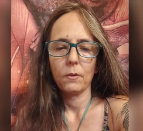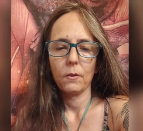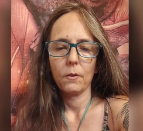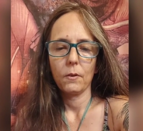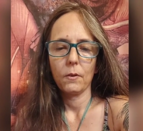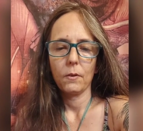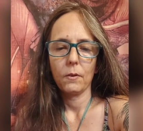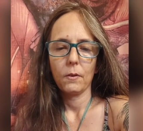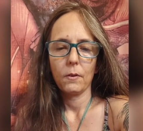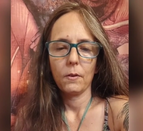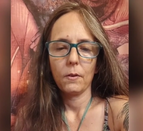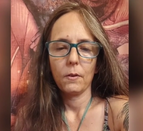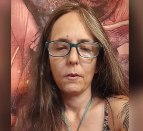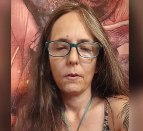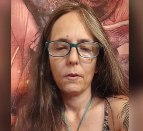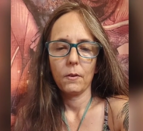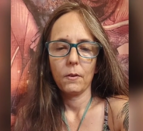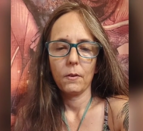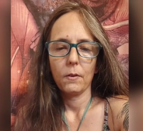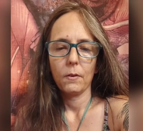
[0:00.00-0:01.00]

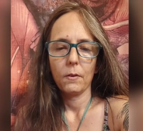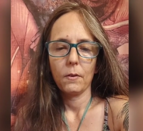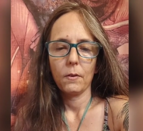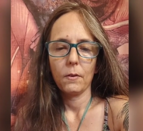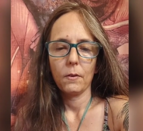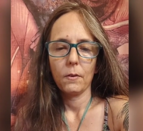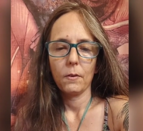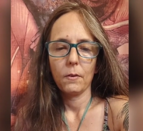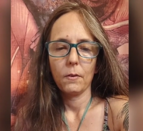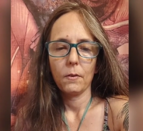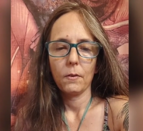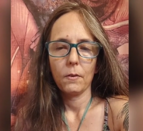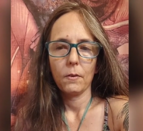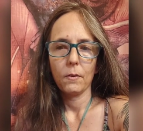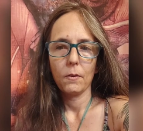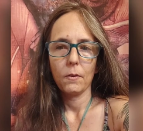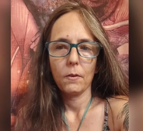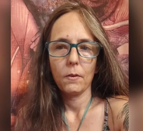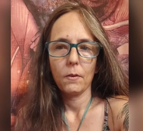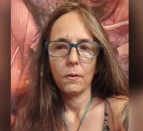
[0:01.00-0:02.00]

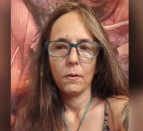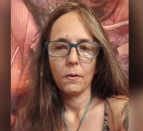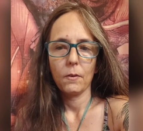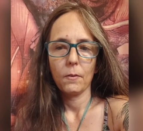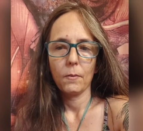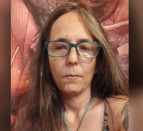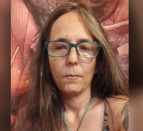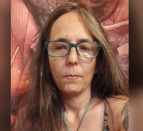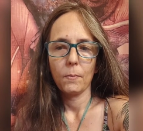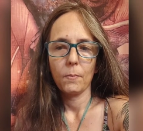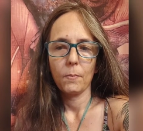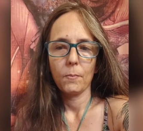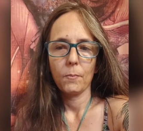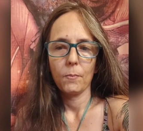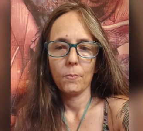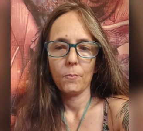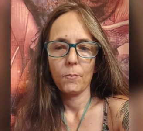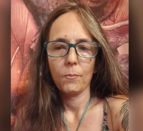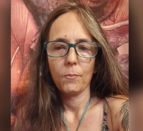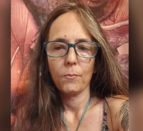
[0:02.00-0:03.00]

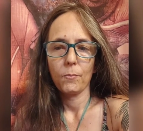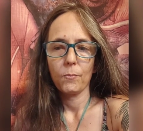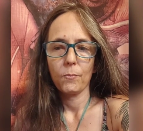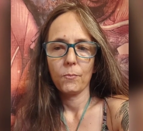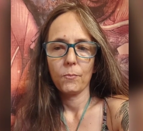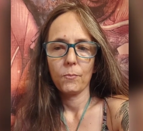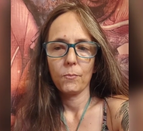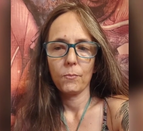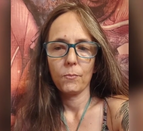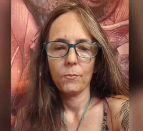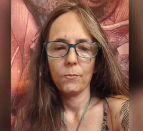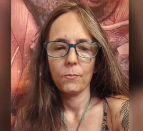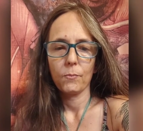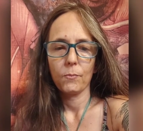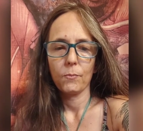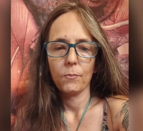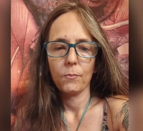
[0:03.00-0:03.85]
(silence)